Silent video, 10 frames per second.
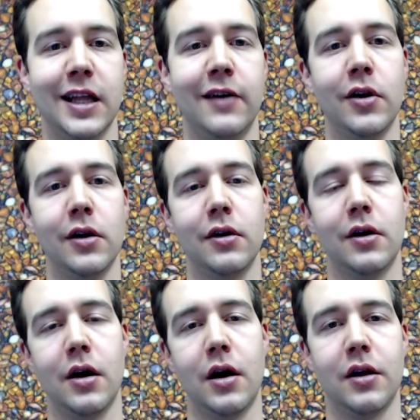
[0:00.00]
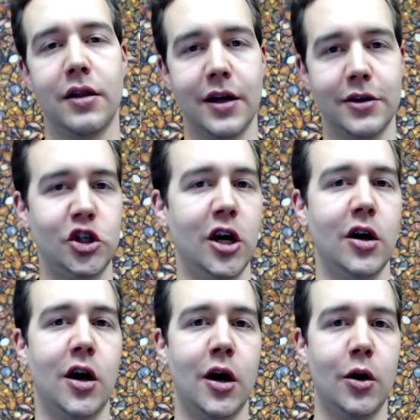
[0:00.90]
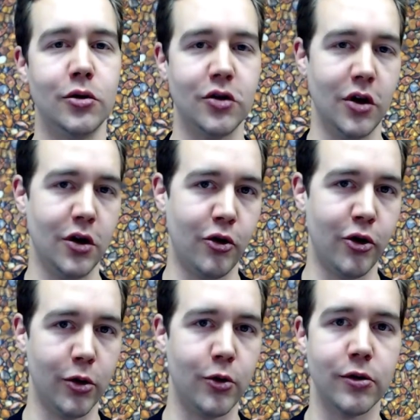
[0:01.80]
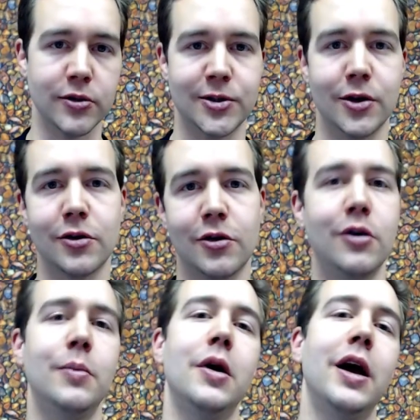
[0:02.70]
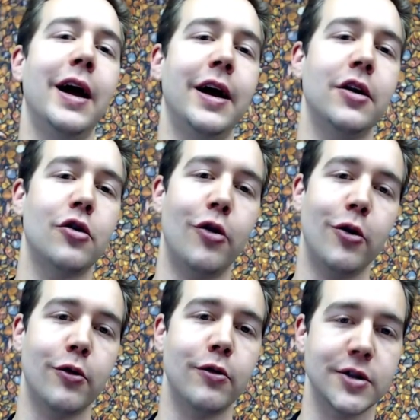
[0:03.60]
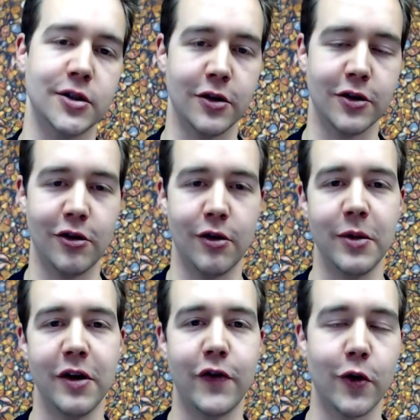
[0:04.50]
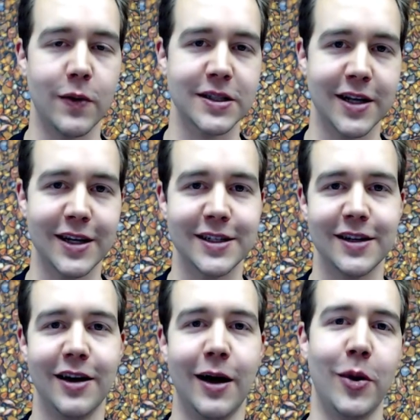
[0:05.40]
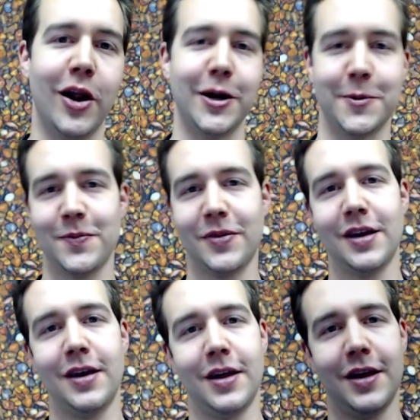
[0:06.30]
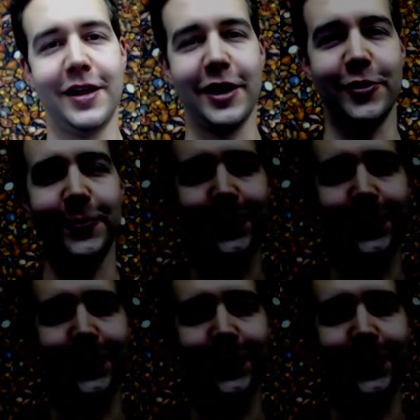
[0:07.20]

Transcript: level, then check out crogurus.com and crogurus.com forward slash apply. Thank you.